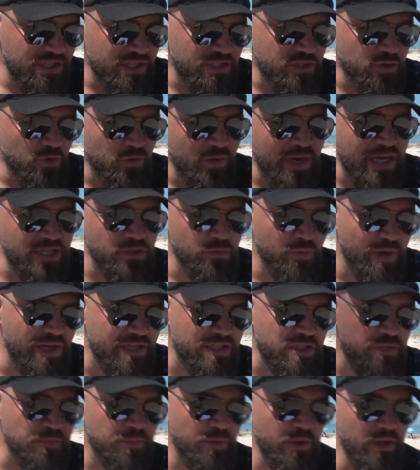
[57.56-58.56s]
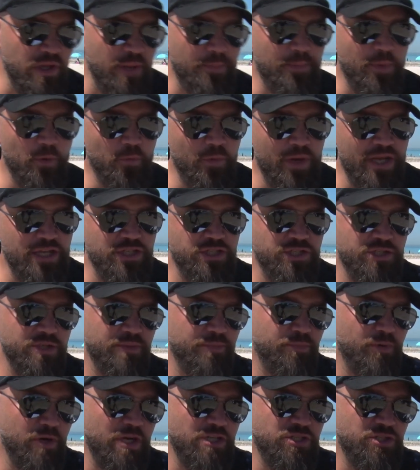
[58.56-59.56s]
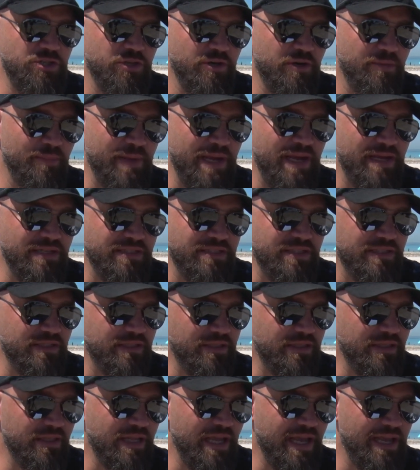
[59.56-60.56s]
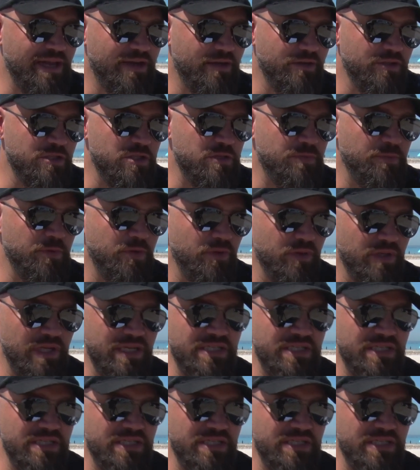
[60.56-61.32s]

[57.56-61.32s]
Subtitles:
is, correct way to spool up a winch, pressure amount, lay on the spool,